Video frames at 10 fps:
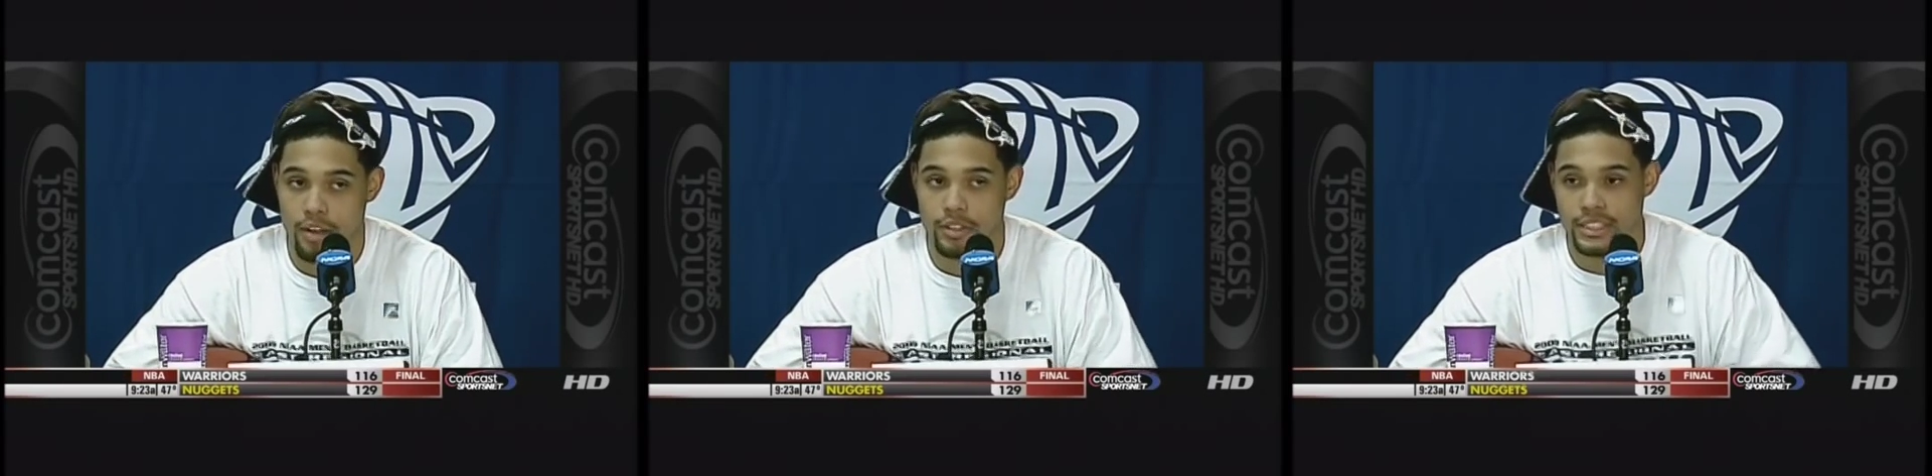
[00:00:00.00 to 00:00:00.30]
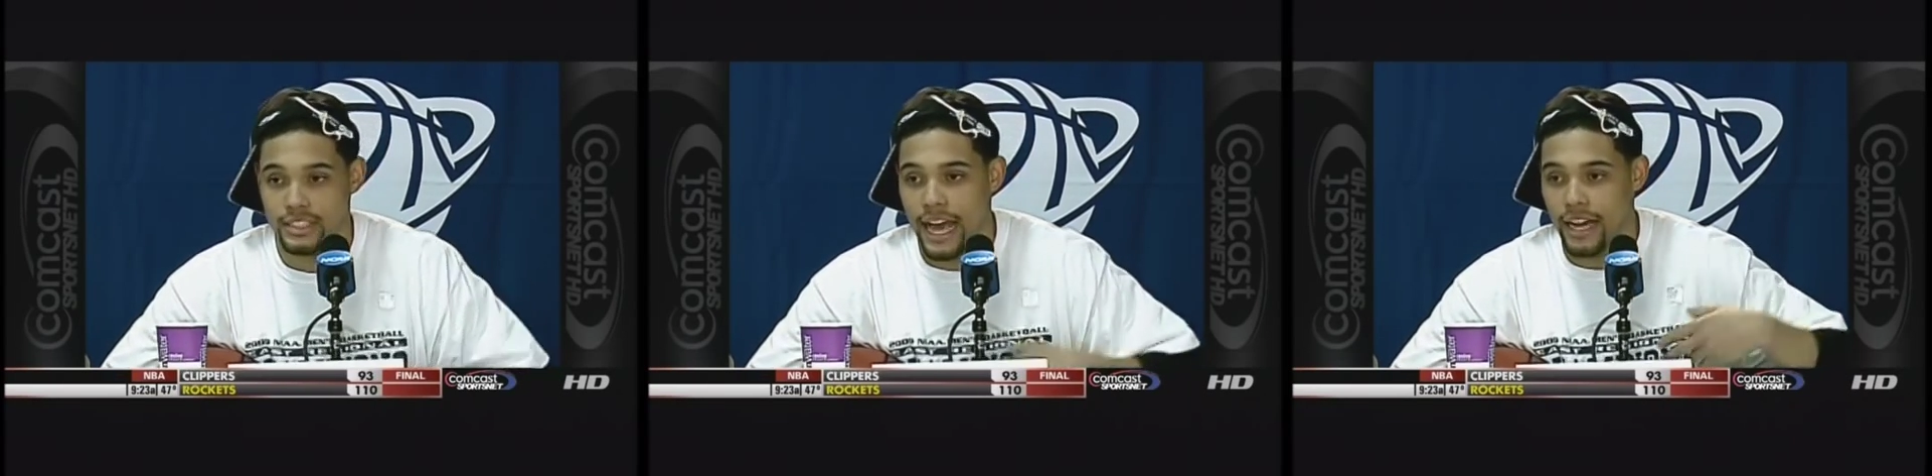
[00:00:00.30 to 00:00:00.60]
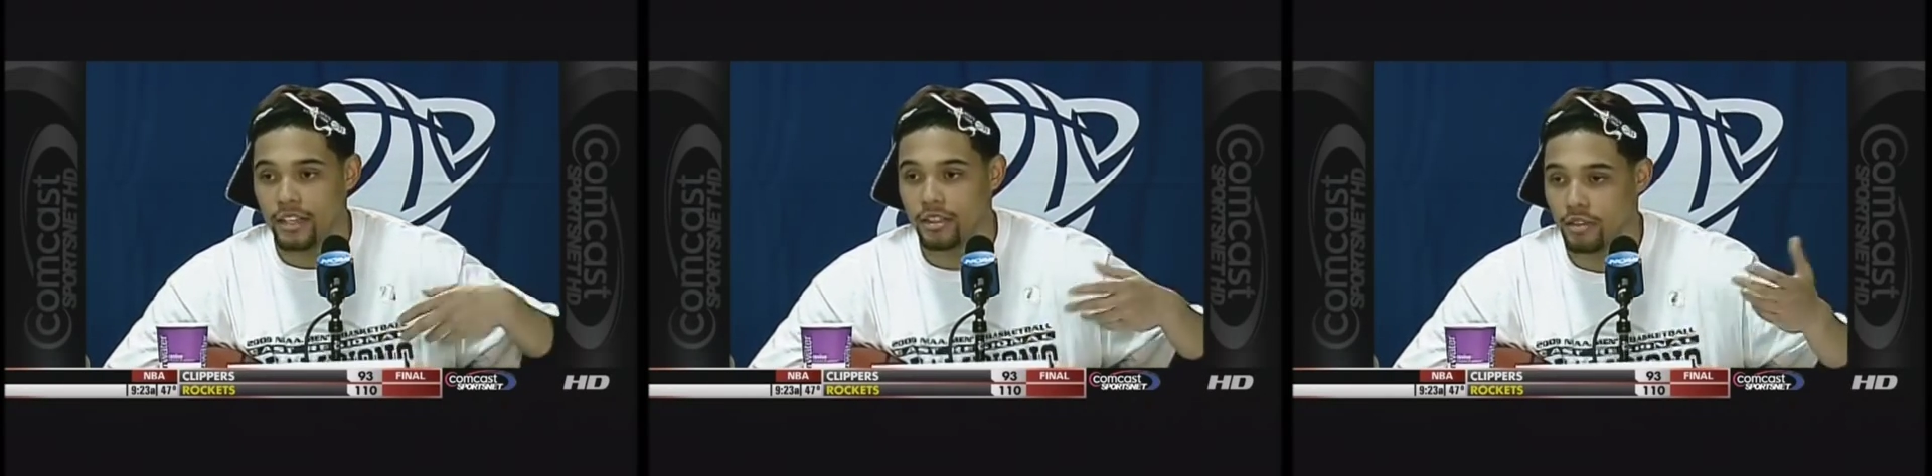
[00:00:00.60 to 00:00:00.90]

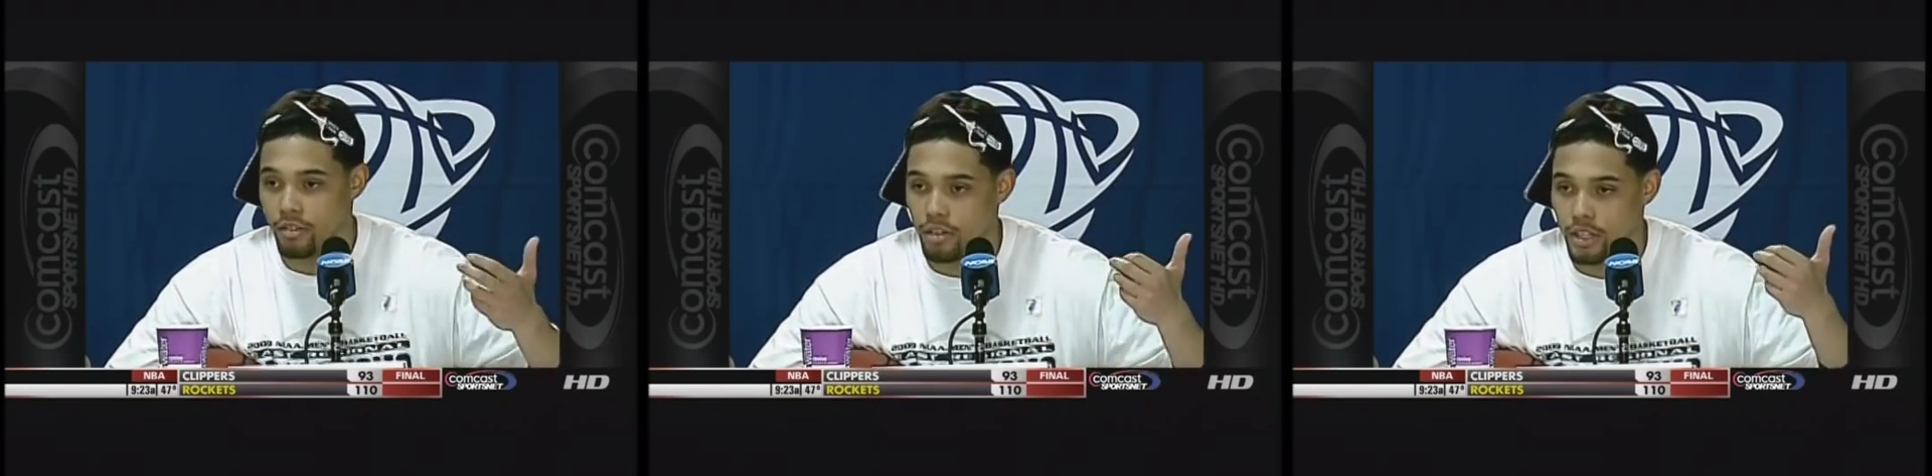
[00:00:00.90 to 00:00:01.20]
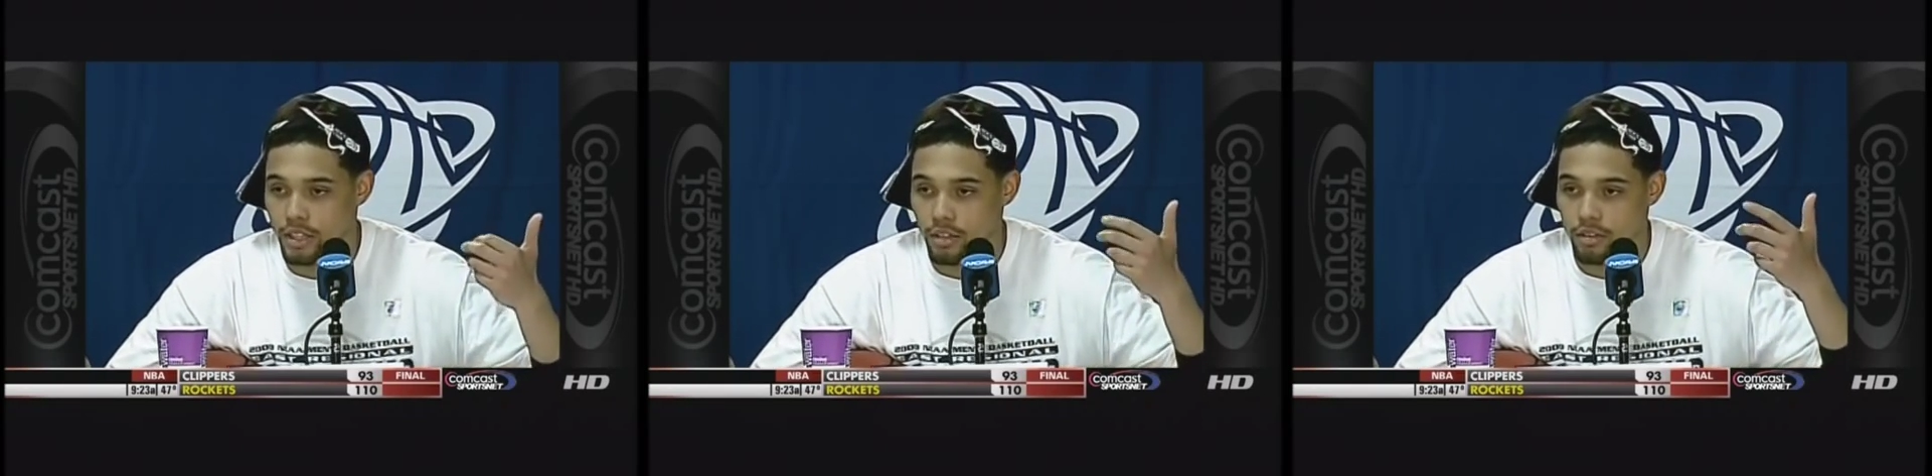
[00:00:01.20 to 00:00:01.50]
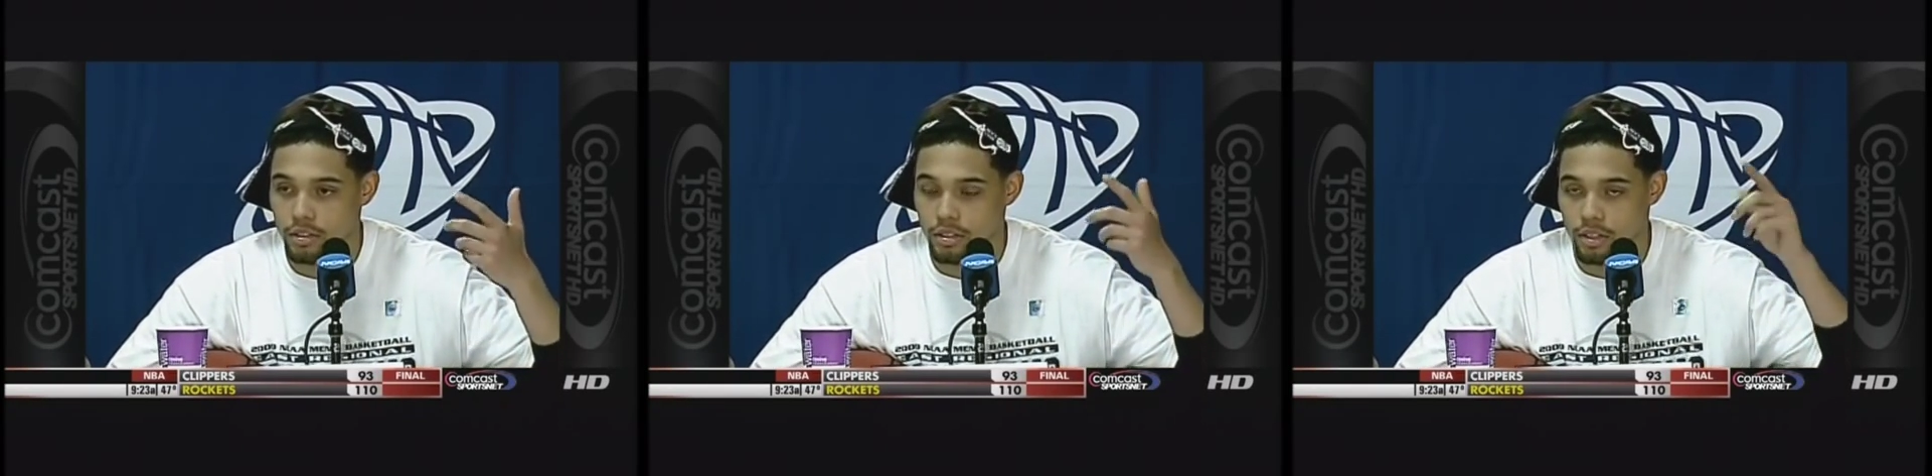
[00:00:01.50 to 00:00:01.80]
stagger going
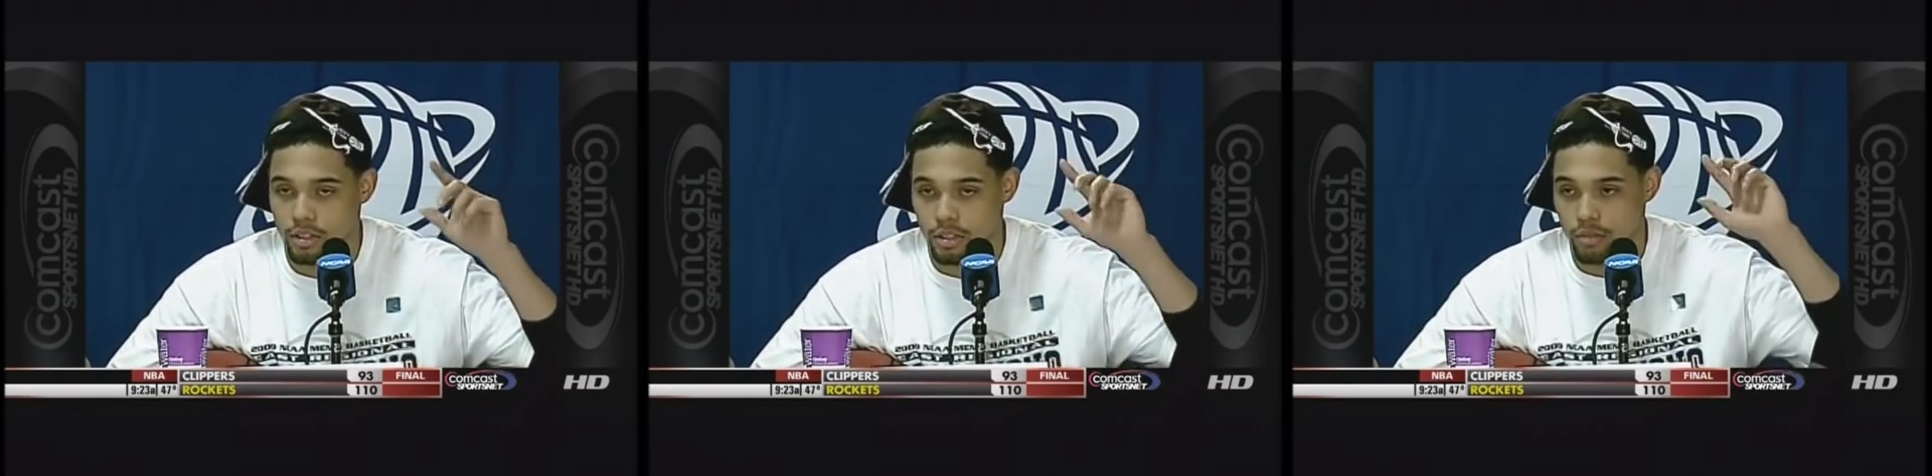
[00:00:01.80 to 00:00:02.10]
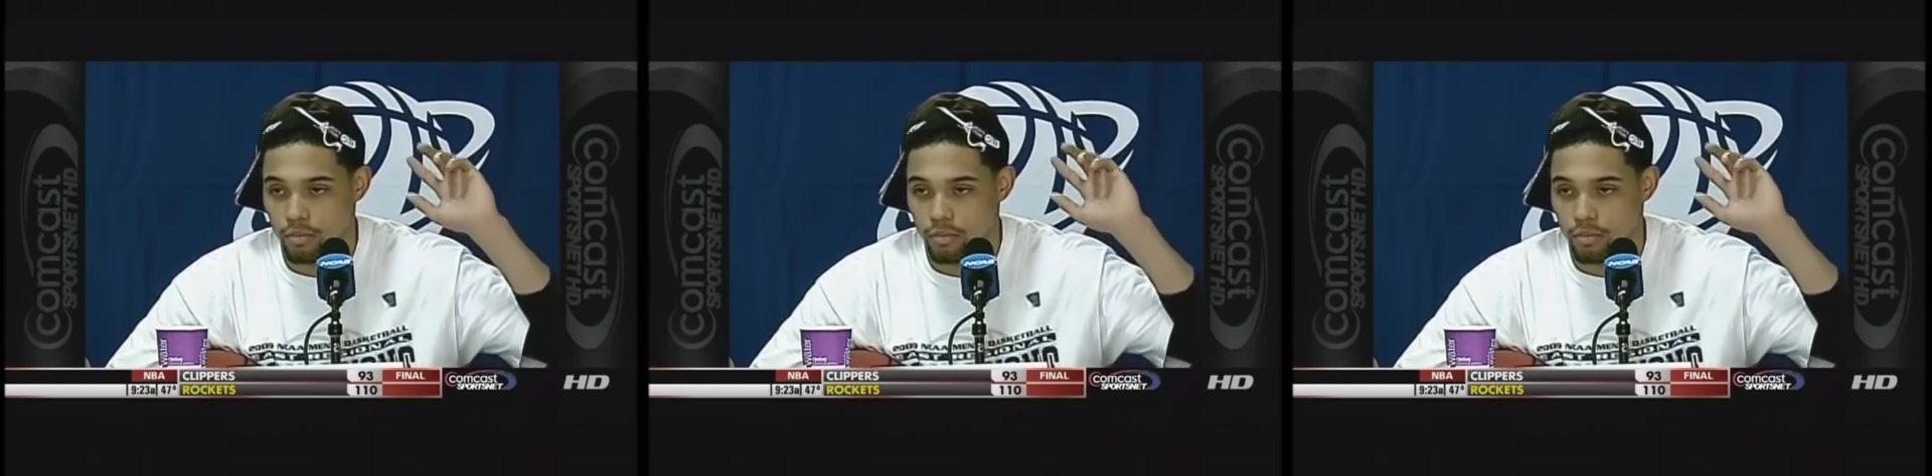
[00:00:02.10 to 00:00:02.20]
on on the